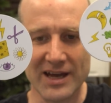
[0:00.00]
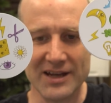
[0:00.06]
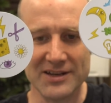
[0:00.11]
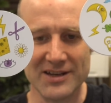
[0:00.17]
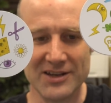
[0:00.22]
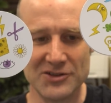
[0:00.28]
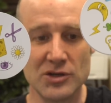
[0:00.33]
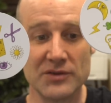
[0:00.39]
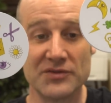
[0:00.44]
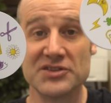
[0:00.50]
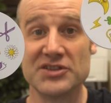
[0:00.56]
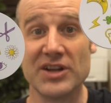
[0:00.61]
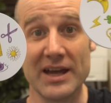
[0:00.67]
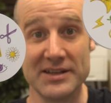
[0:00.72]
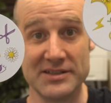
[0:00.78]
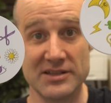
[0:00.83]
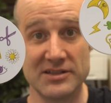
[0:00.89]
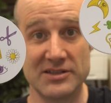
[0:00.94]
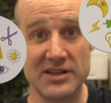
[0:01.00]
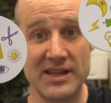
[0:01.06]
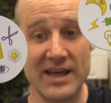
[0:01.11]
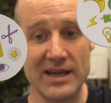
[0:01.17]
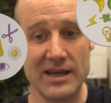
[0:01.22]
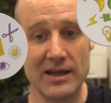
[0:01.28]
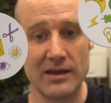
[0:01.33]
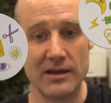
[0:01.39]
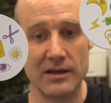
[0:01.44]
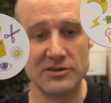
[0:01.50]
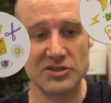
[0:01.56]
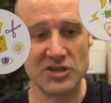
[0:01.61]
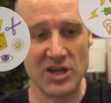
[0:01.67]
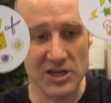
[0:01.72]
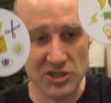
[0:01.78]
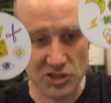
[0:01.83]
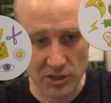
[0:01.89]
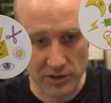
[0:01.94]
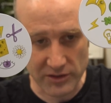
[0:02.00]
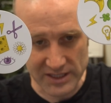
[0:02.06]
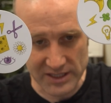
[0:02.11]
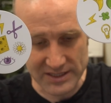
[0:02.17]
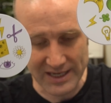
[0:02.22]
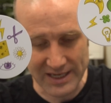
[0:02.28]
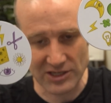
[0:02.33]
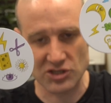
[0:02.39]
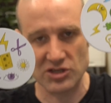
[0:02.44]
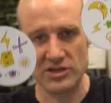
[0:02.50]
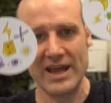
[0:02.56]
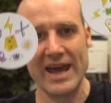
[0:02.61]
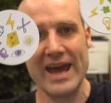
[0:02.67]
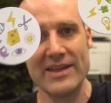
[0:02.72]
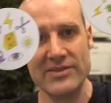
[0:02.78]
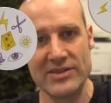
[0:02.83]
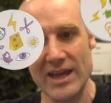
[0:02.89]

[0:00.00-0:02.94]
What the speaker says: different sizes. So they change your orientation and they